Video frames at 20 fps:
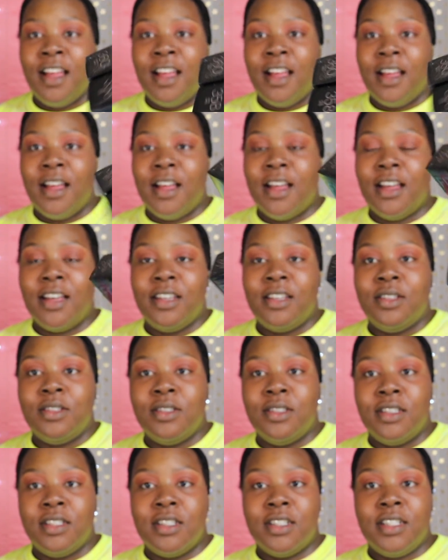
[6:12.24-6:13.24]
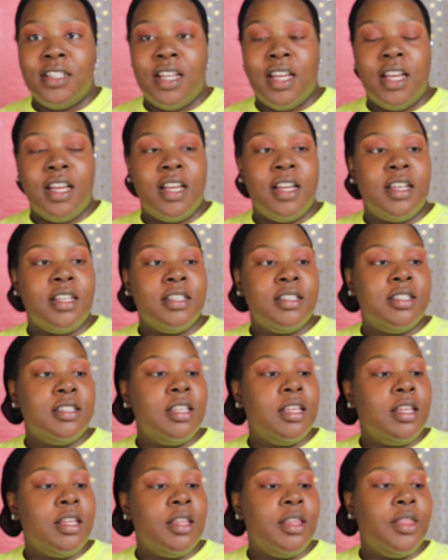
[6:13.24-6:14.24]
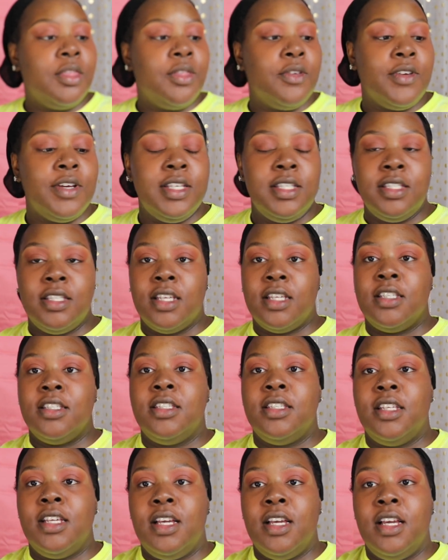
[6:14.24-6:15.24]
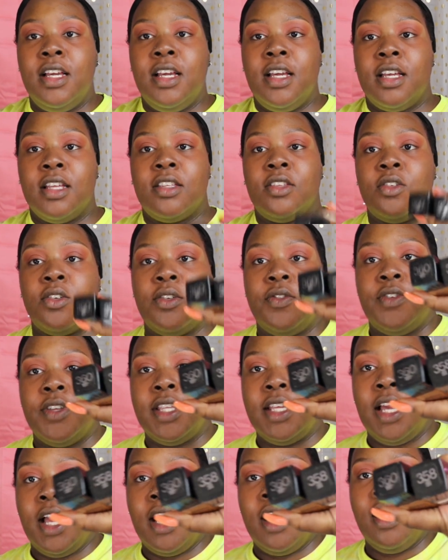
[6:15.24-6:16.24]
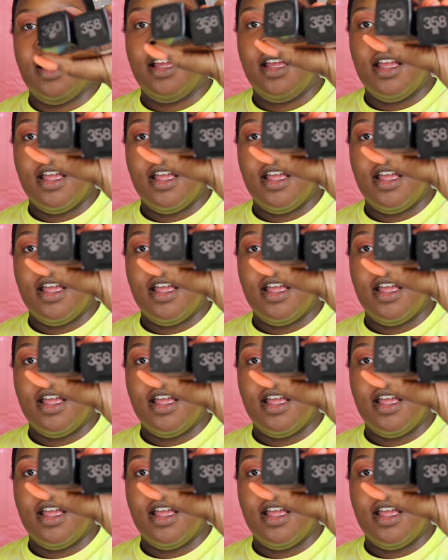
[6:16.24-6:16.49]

I use the shades 360 and 358,